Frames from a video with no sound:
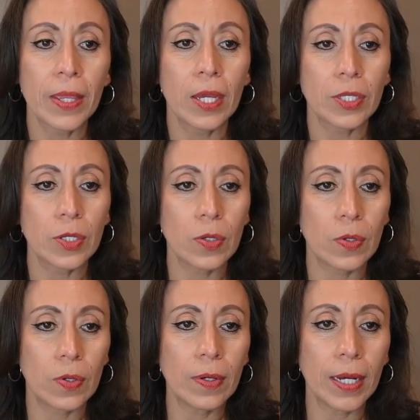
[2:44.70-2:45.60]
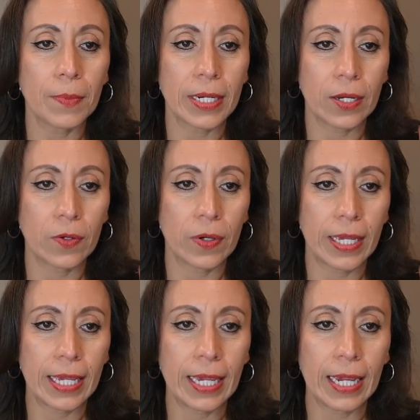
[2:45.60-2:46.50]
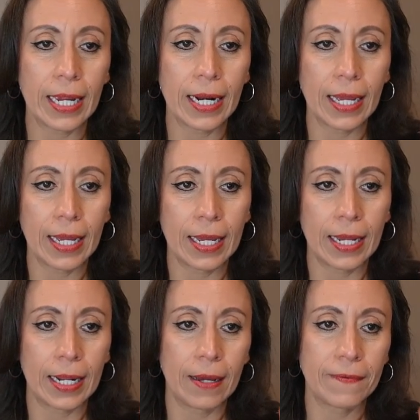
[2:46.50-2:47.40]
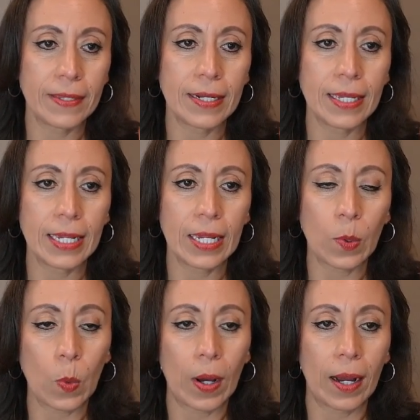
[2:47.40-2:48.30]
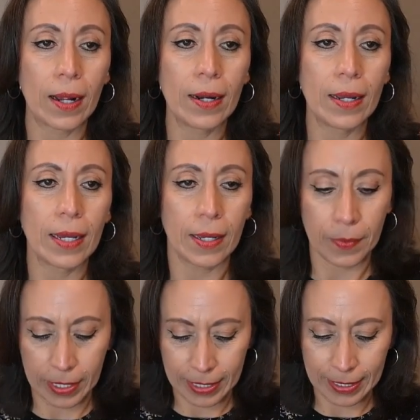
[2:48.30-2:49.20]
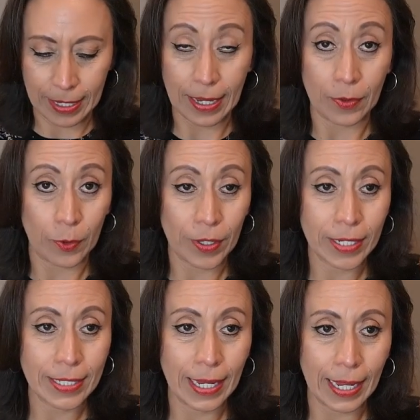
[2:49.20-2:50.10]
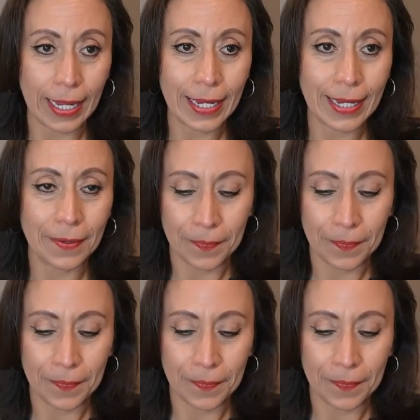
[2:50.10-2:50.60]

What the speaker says: So I'm going to go here and after the equal, I'm going to say another take.